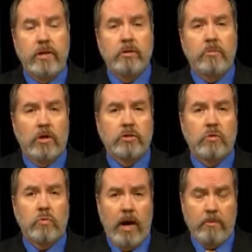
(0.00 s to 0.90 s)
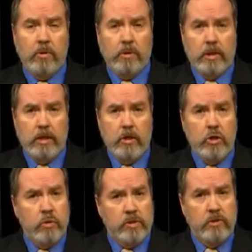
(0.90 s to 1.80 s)
Field Marshal Rommel,
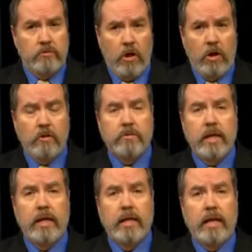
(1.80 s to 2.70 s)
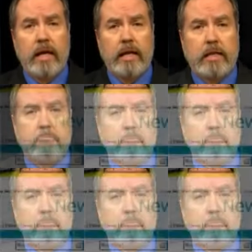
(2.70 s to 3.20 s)
who was involved in a,